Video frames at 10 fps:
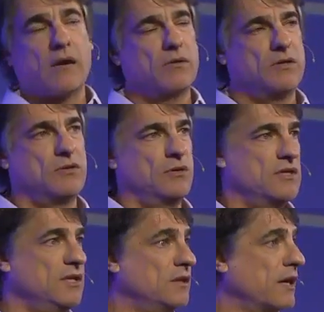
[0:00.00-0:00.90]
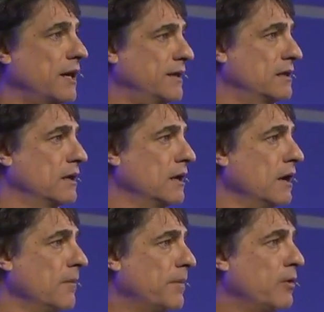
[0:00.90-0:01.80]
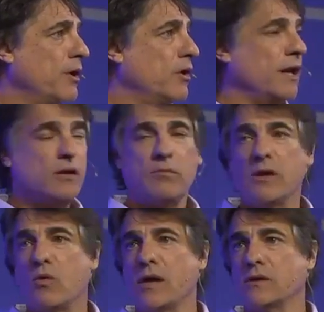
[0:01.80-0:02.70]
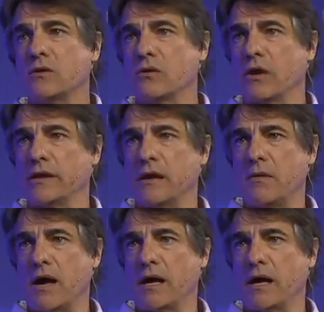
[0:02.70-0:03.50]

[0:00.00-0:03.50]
developing things for the world in general.